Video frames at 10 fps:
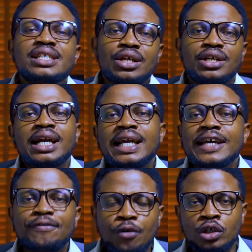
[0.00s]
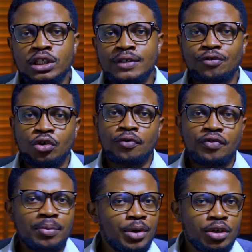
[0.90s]
that you can get funding for your
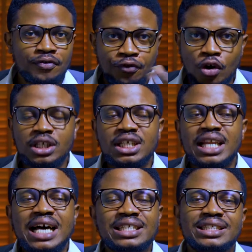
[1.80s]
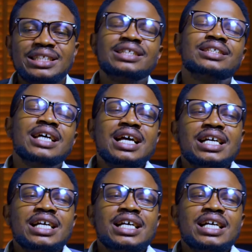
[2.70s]
film, because funding as it is